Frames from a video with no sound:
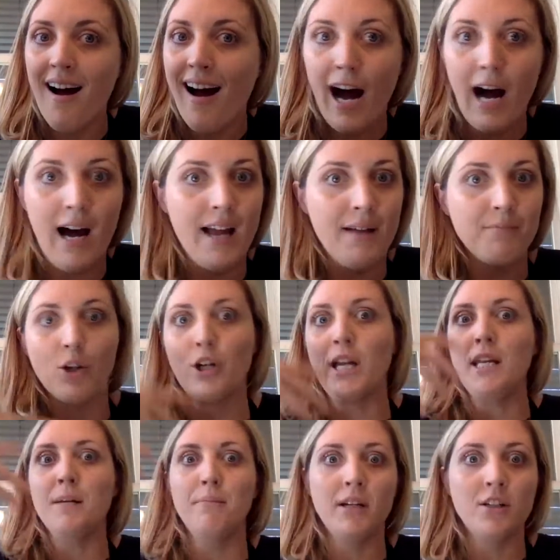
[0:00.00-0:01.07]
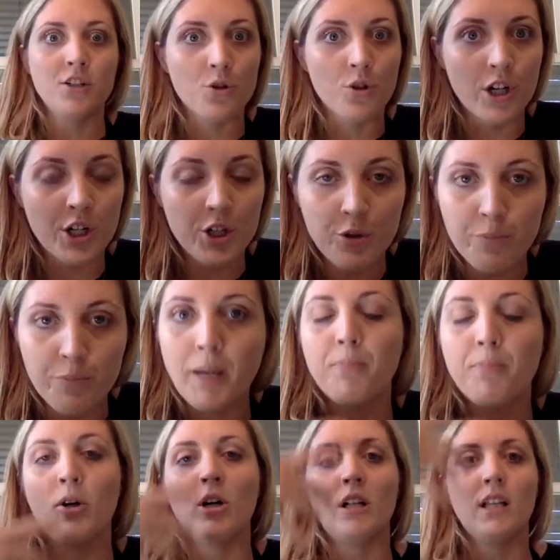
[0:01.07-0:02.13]
I'm looking to mentor new
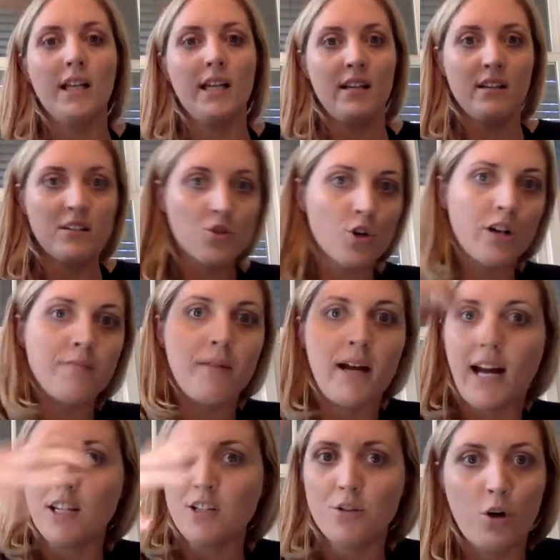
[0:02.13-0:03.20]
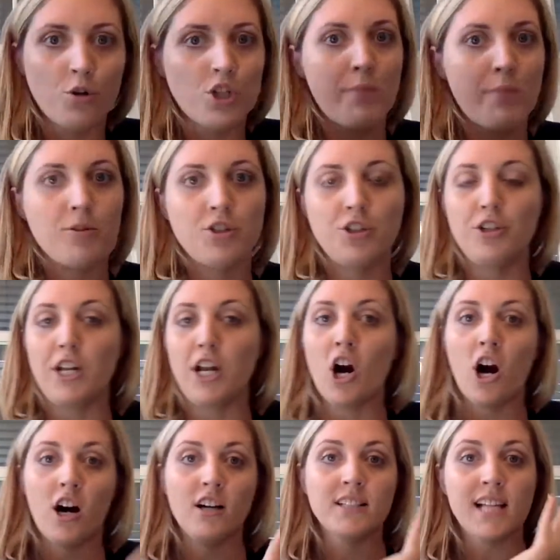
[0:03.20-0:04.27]
people and I do coach opportunity
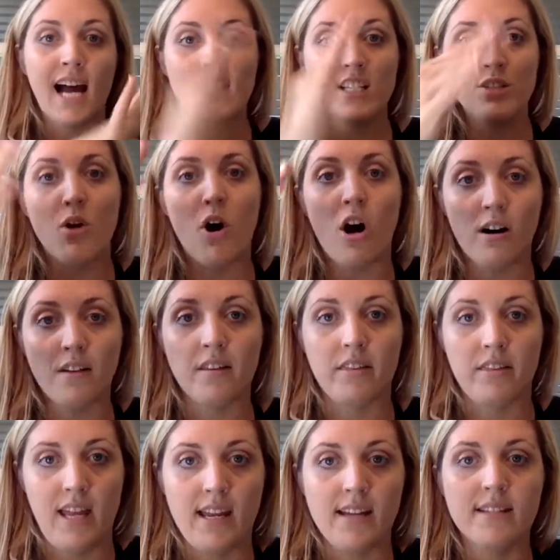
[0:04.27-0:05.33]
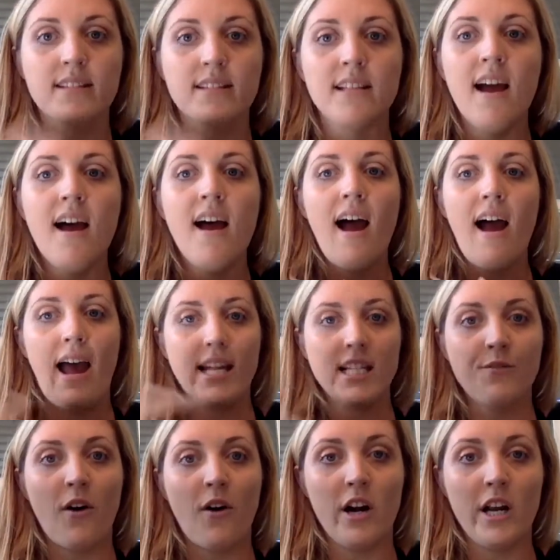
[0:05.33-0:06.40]
calls. I do all the things as
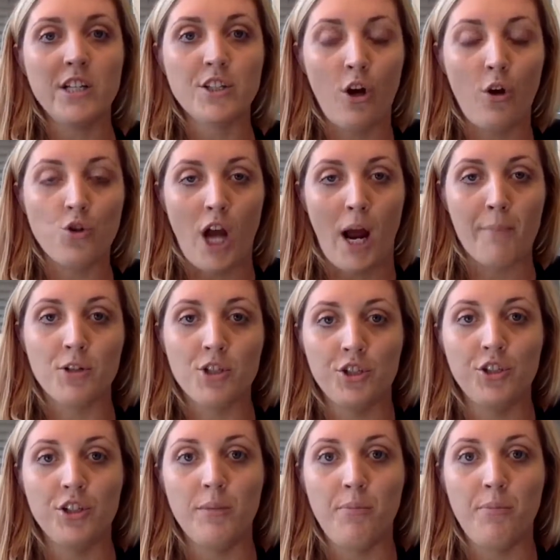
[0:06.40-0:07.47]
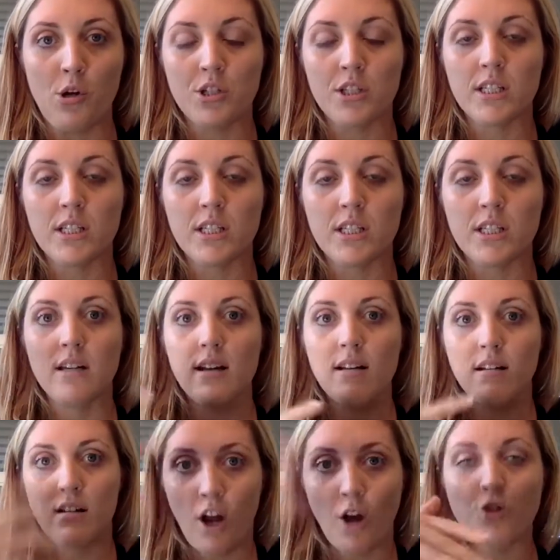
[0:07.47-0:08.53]
far as coach opportunity posts
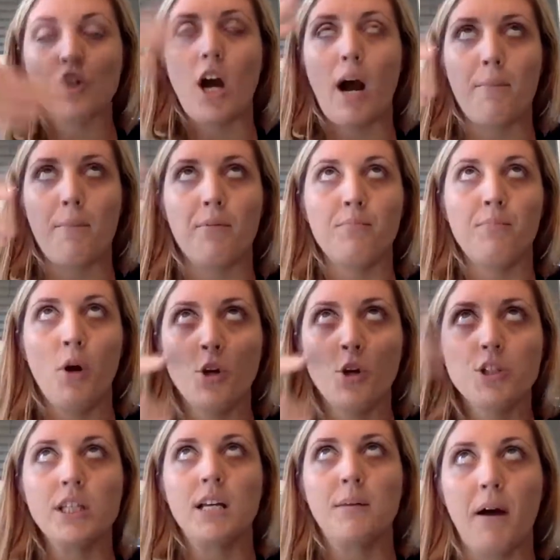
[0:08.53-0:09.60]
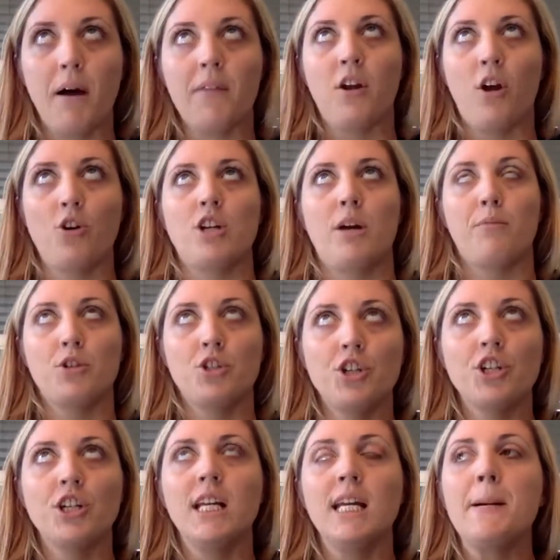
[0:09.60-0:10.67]
posting about the coach
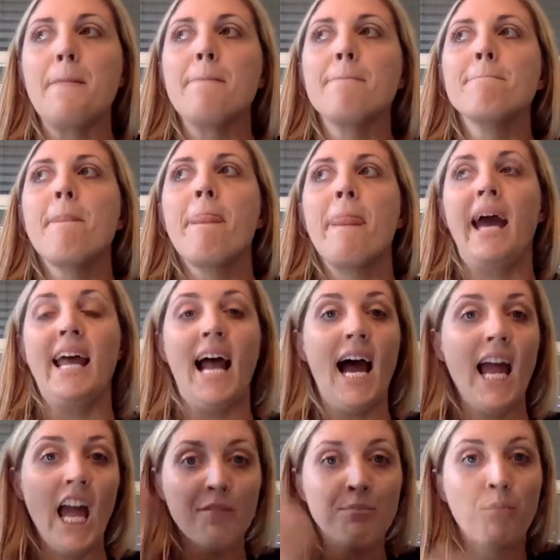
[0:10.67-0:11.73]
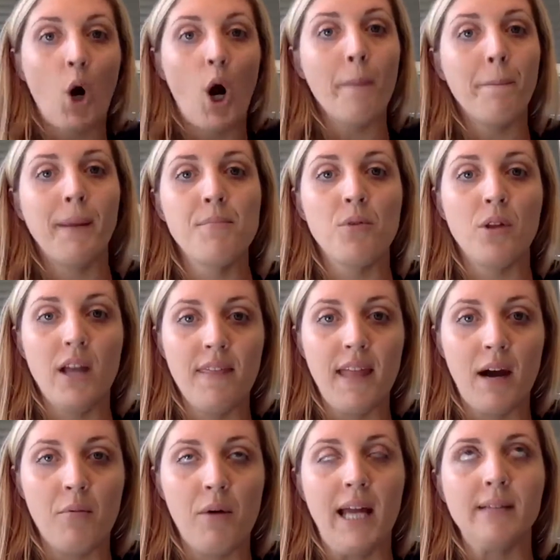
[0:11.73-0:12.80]
opportunity. And I have brought people in
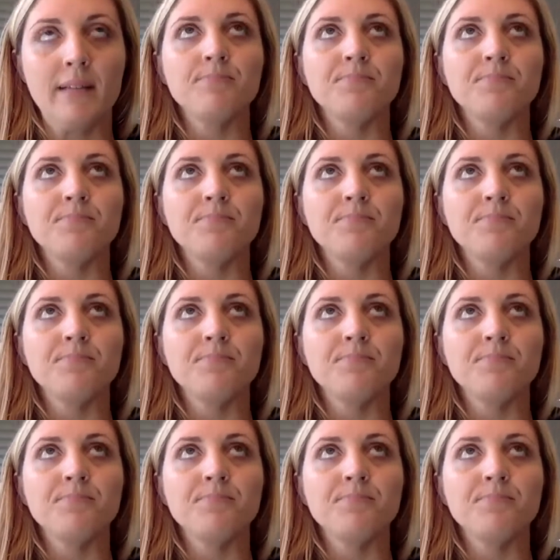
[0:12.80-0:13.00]
that way.